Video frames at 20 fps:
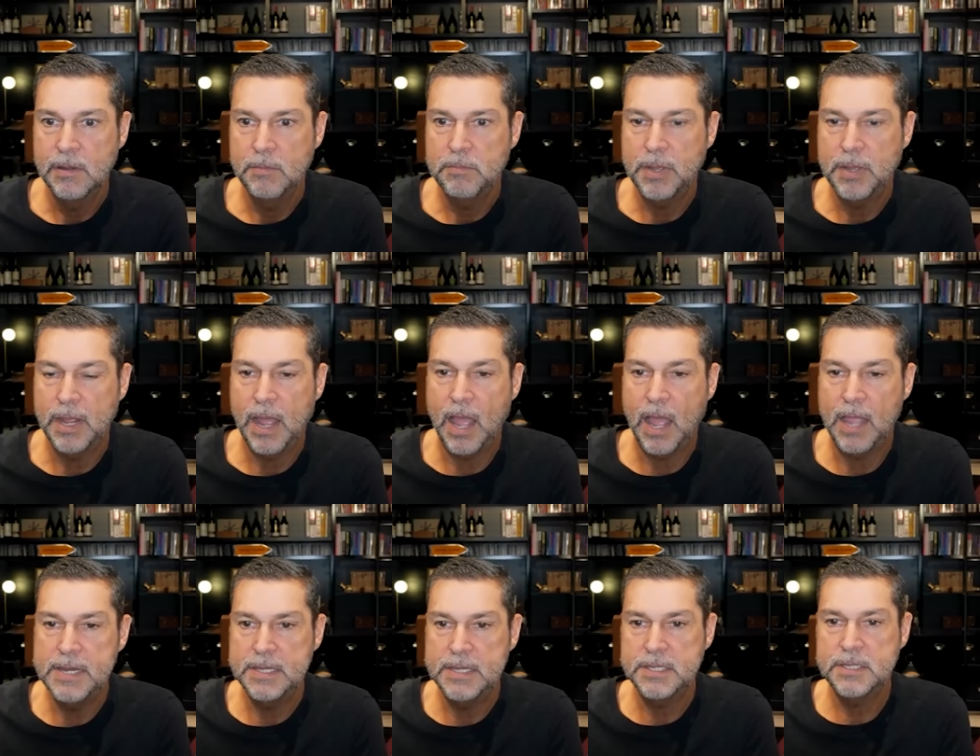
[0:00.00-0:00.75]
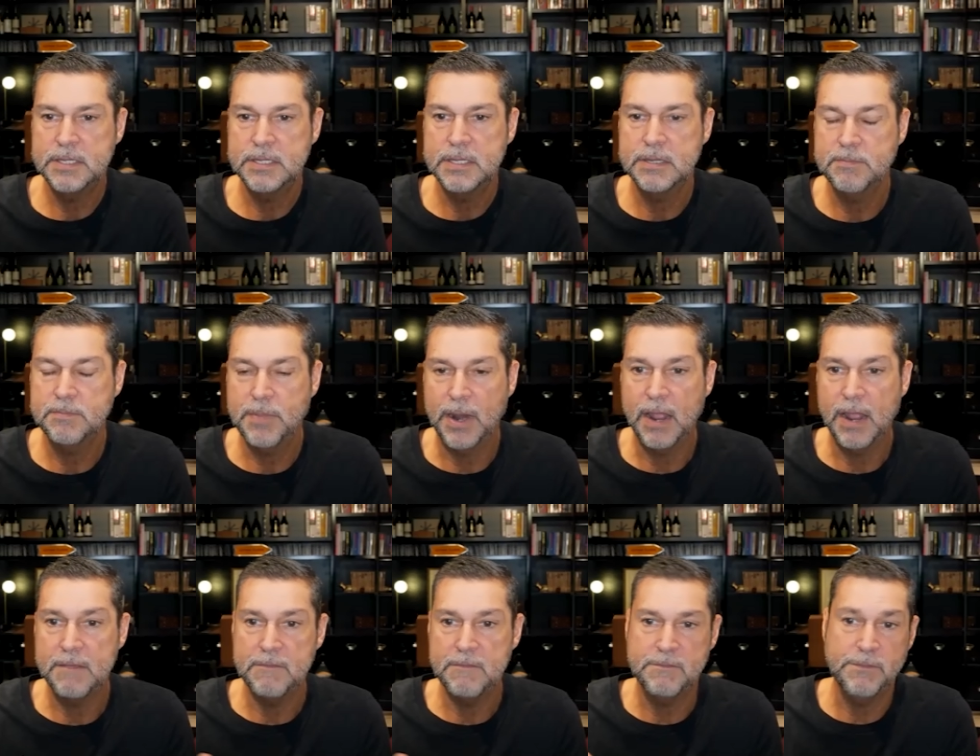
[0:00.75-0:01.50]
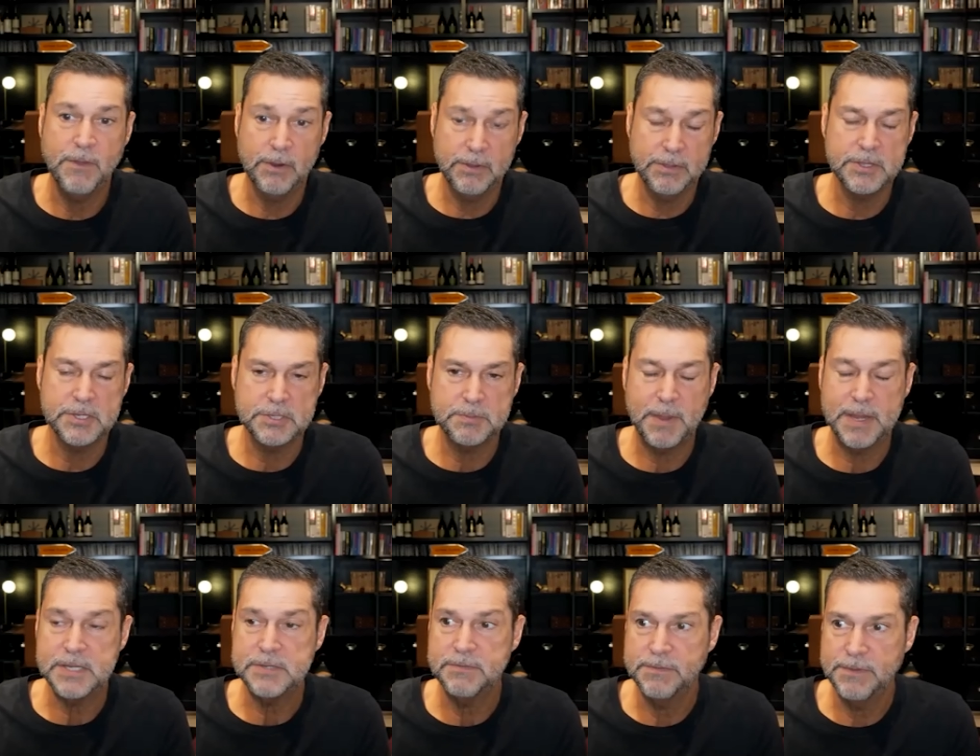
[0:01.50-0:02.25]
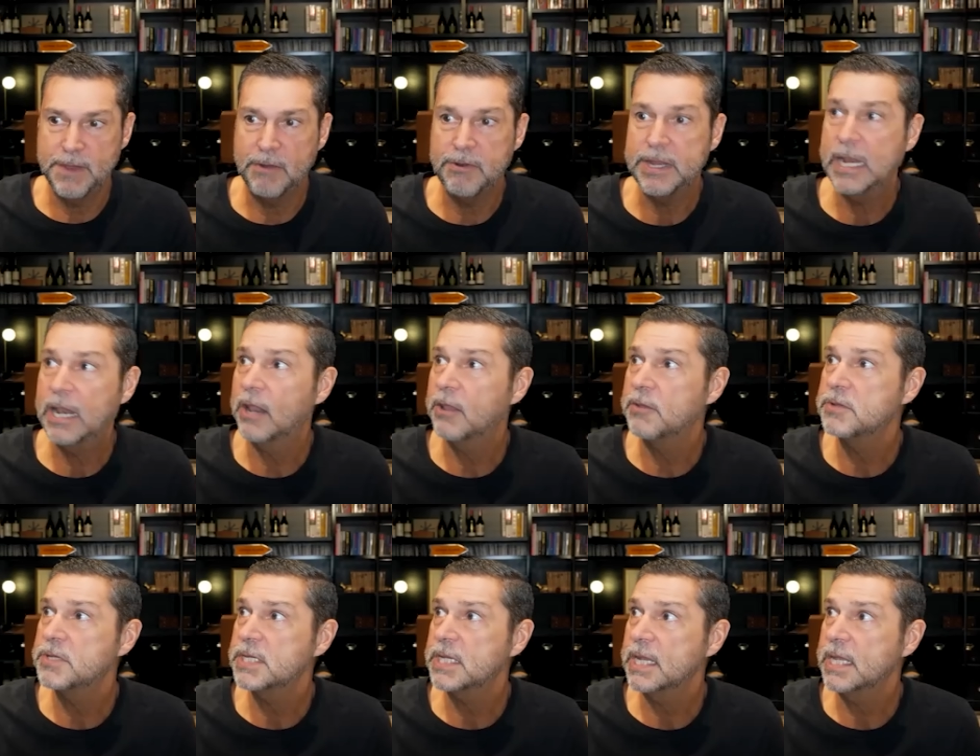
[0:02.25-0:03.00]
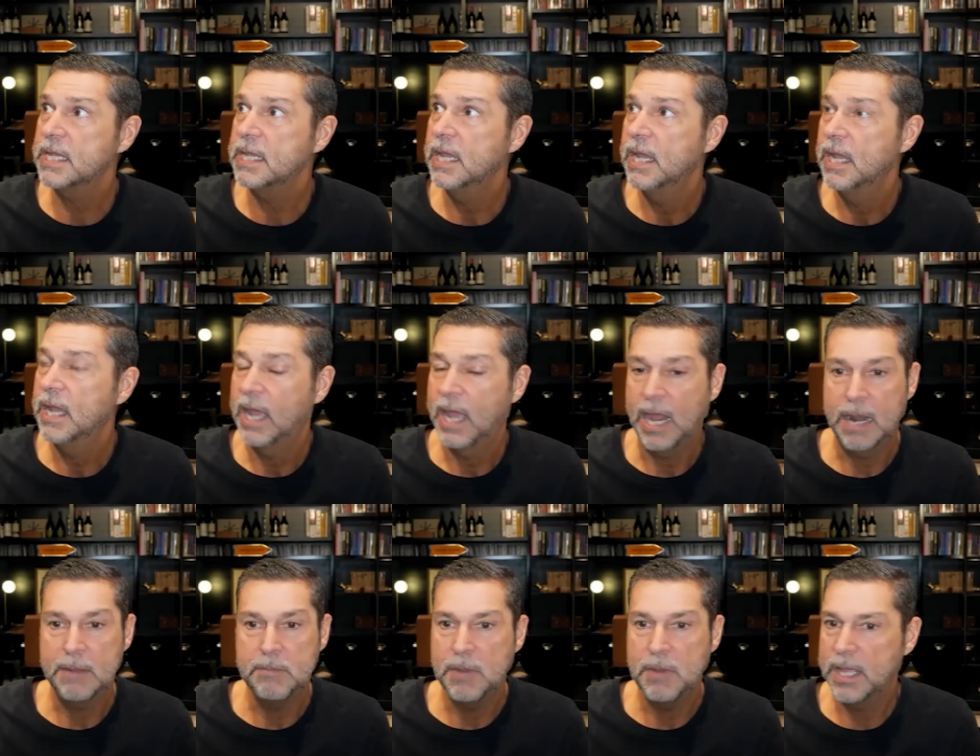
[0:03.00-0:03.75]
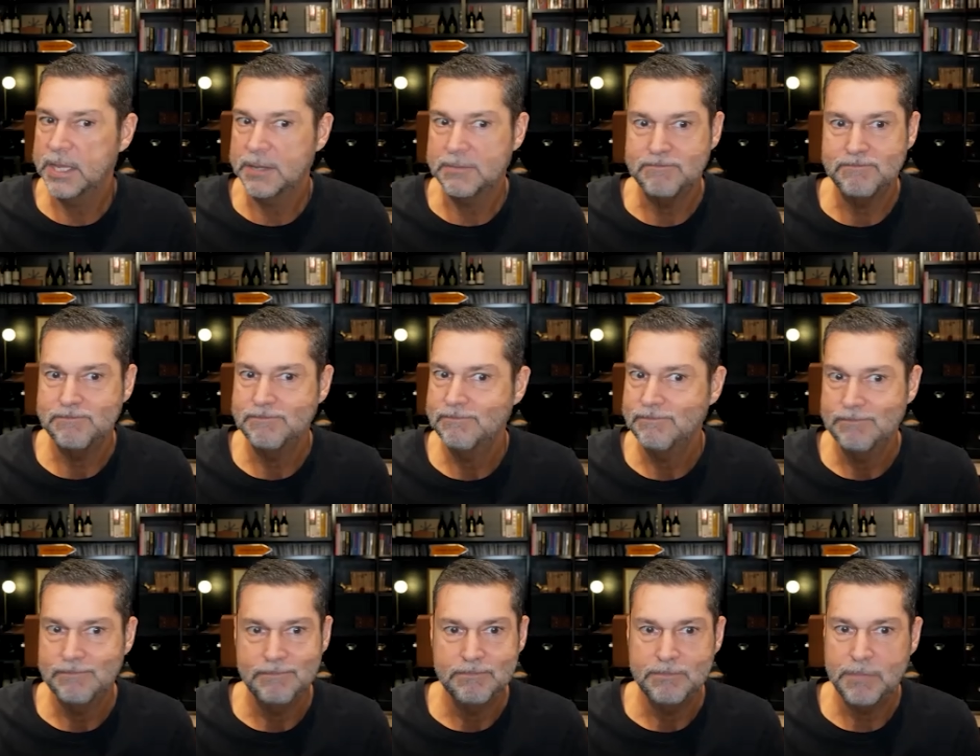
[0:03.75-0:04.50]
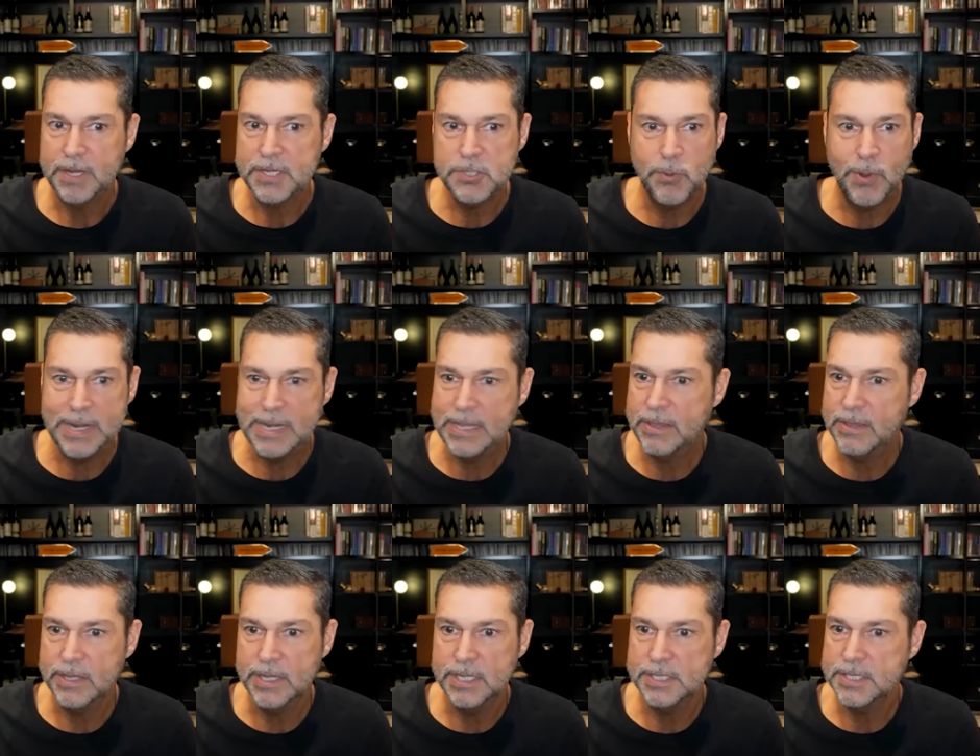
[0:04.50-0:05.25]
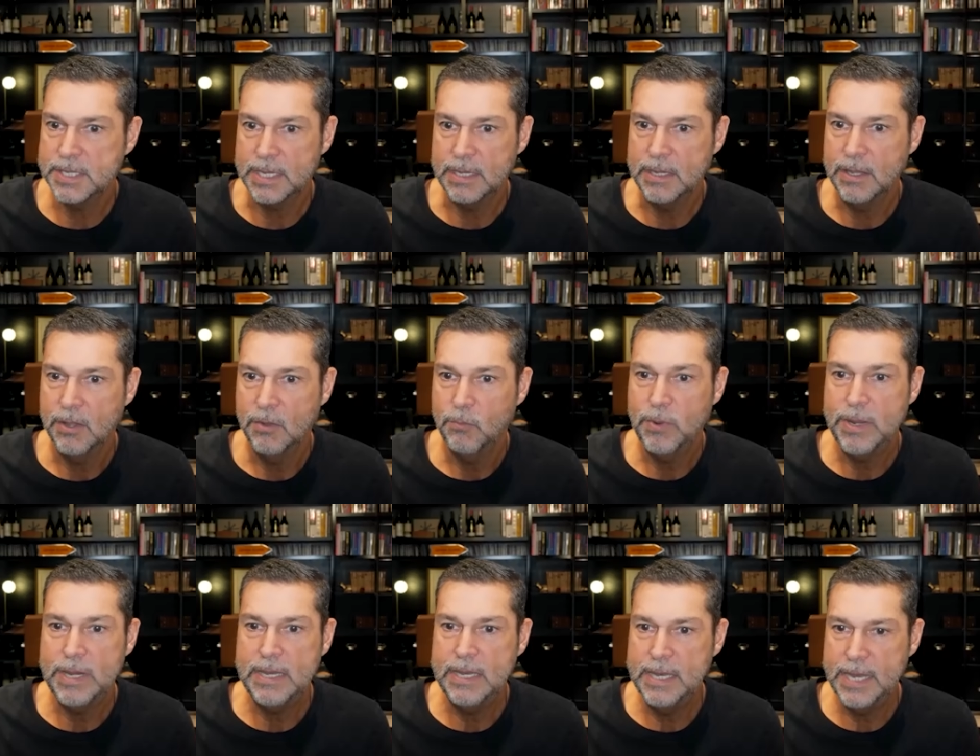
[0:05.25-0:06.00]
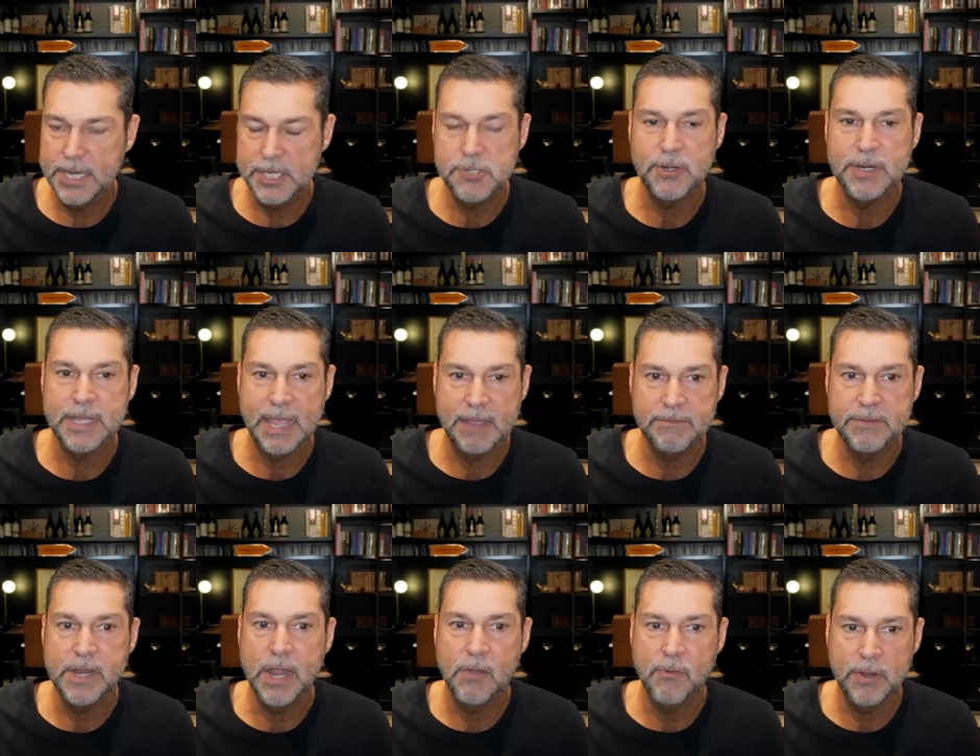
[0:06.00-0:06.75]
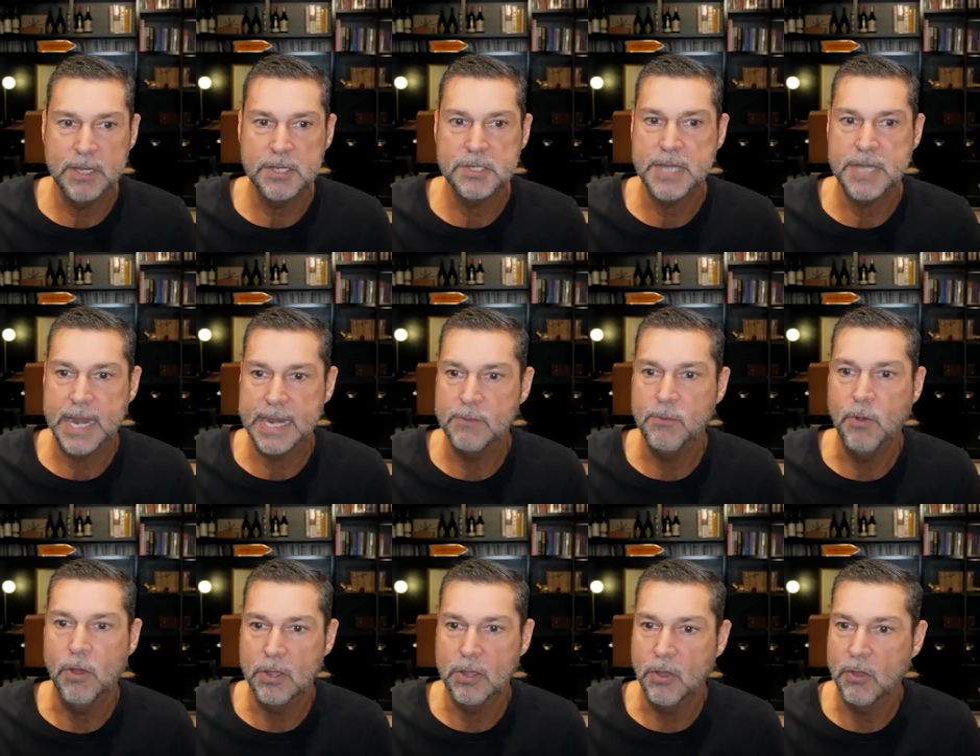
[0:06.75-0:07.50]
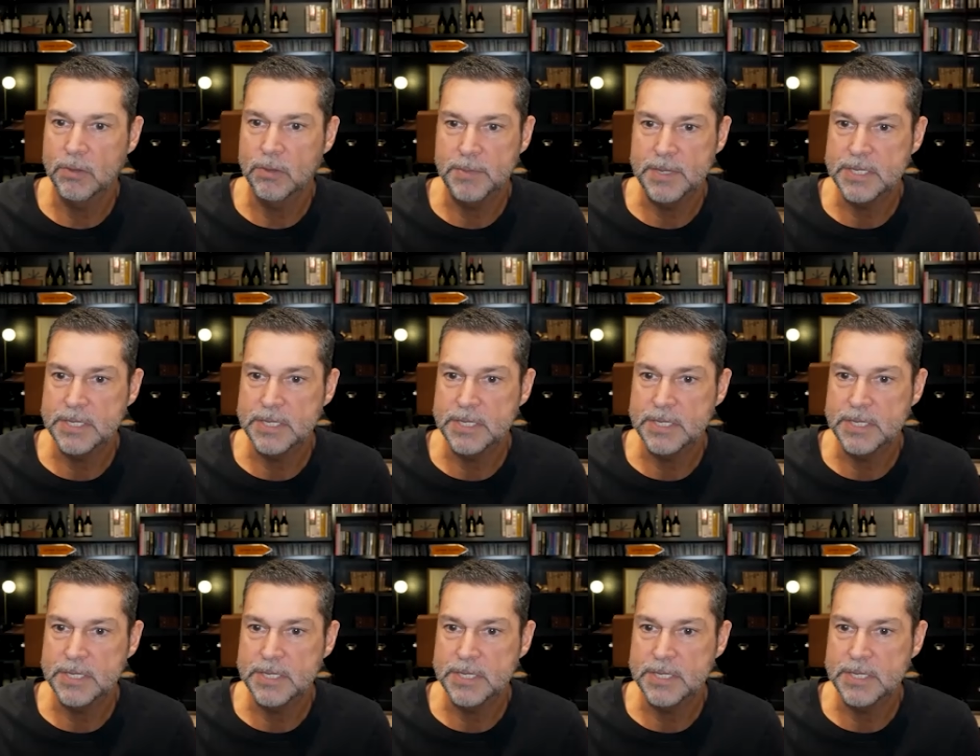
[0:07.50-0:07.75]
but I followed the space very closely, and I'm like, by 2030, we literally have no understanding what economies